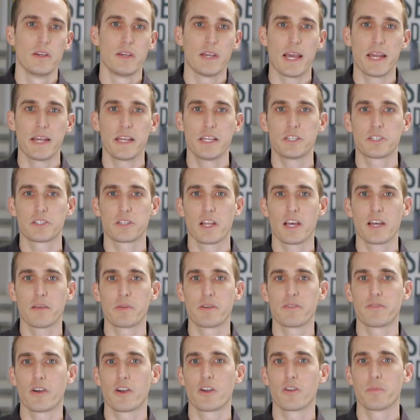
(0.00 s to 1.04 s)
And each lab
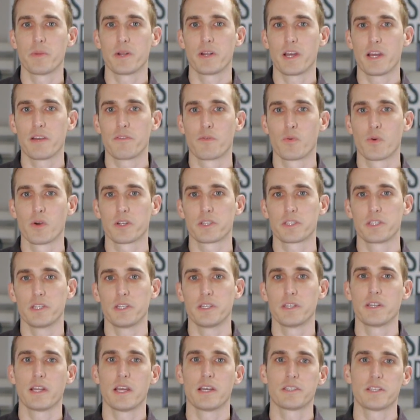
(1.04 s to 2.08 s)
environment I've worked
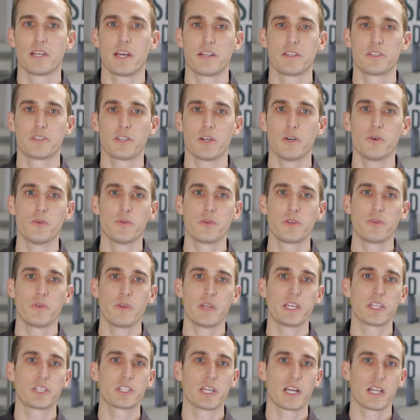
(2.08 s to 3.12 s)
in has had its own
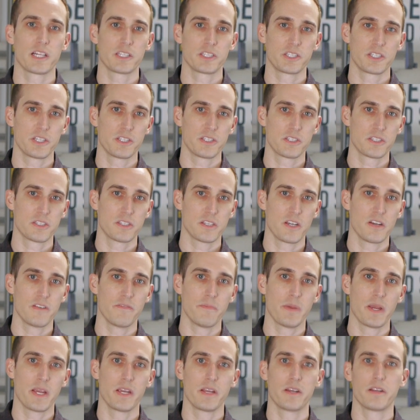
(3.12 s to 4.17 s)
unique challenges that have
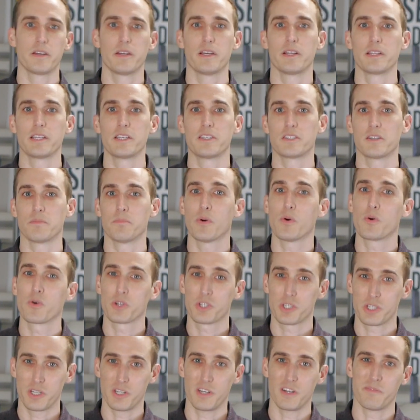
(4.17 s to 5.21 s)
made at least a
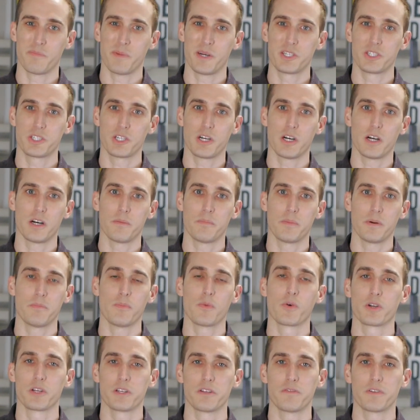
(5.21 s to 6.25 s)
portion of my job
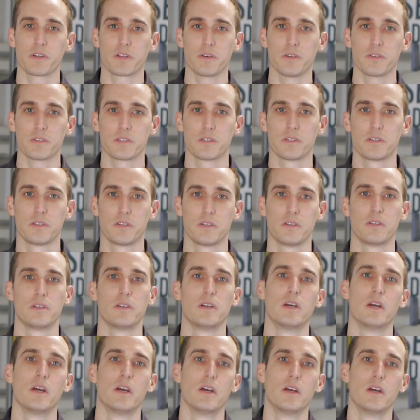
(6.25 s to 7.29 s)
more difficult.
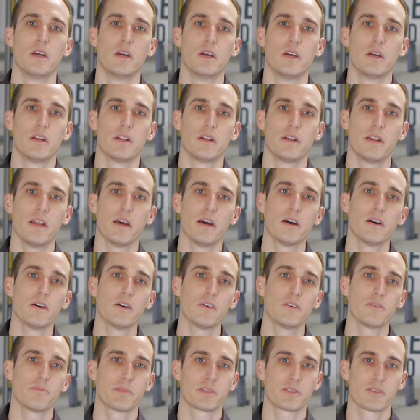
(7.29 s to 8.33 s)

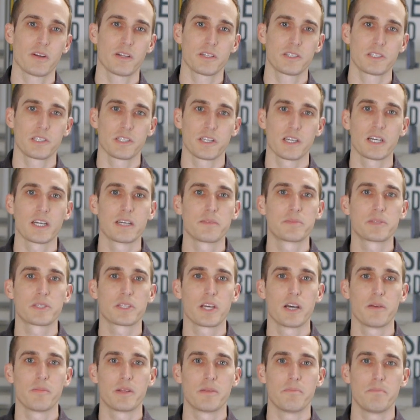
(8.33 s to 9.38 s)
Now, metrology labs
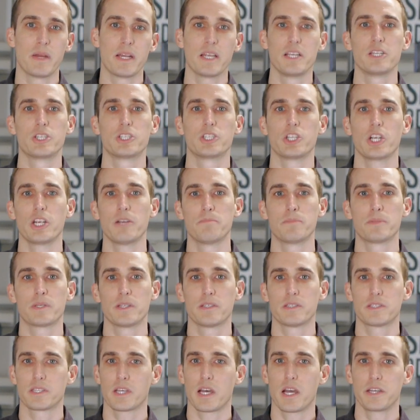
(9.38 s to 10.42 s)
come in many shapes
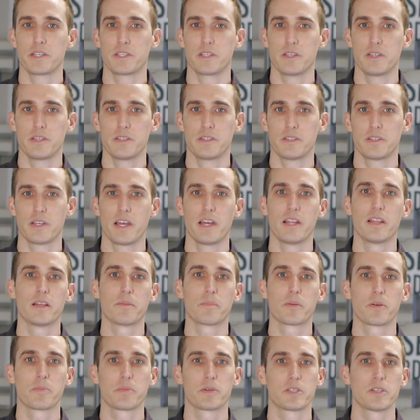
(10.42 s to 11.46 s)
and sizes, and the
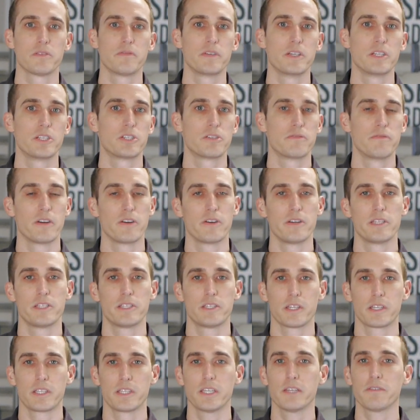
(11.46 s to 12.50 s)
purpose of each varies
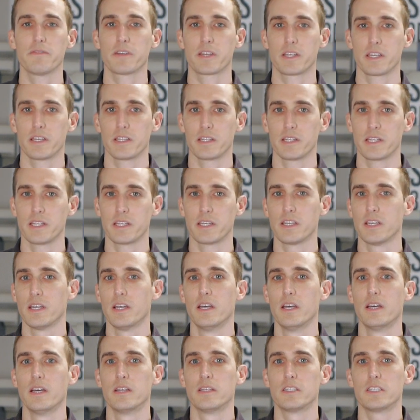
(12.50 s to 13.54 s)
significantly
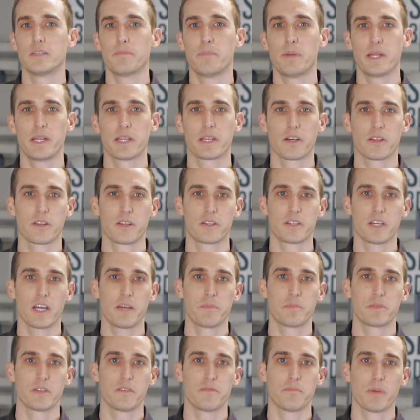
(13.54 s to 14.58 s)
depending on the
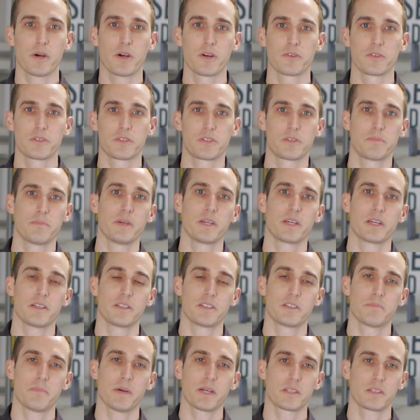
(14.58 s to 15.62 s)
types of parts being
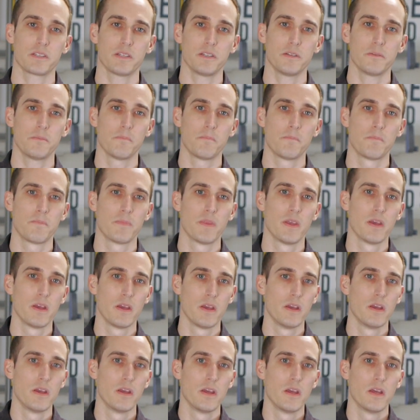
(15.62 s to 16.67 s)
inspected,
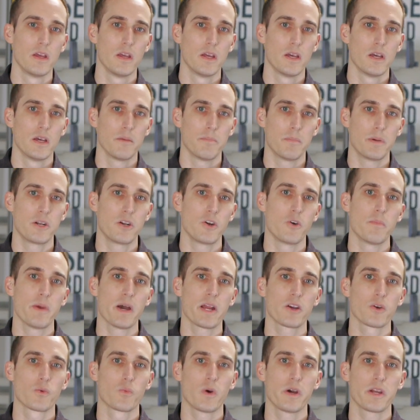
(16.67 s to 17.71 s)
but no
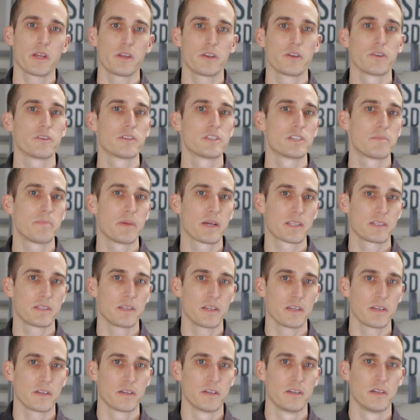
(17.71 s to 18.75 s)
matter what you're
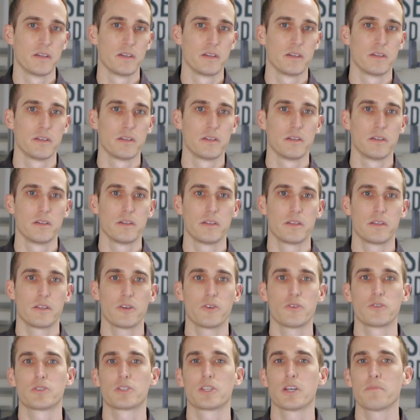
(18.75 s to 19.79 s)
inspecting, there
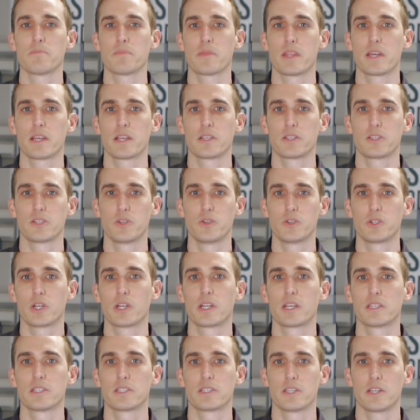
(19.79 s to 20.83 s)
are some things you should
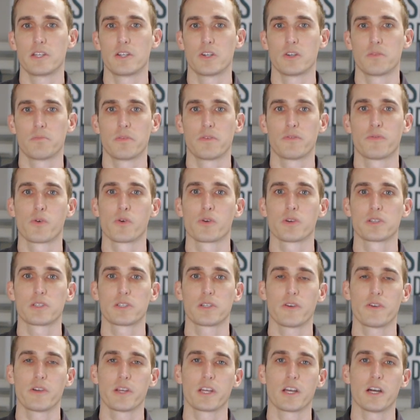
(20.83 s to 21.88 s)
consider before
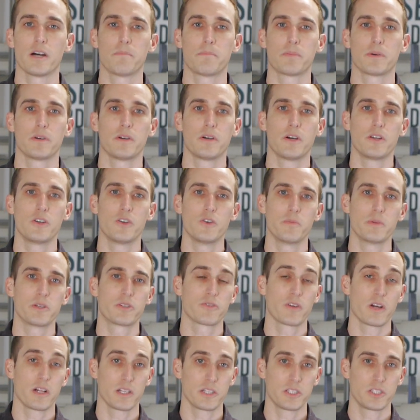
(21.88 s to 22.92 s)
starting up a new
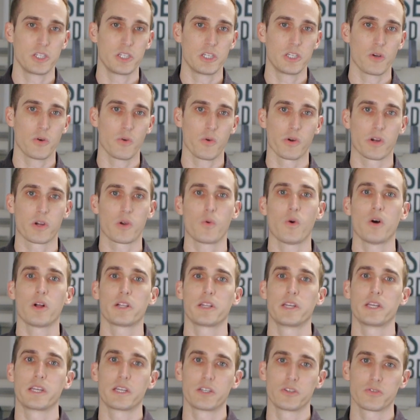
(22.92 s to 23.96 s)
metrology or
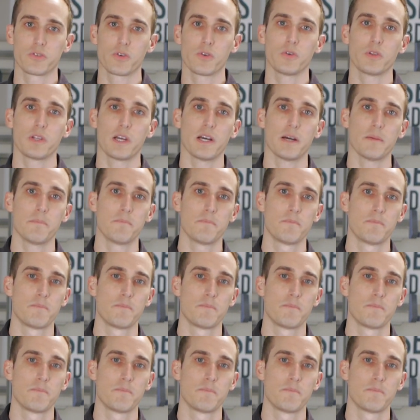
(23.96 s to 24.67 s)
quality control lab.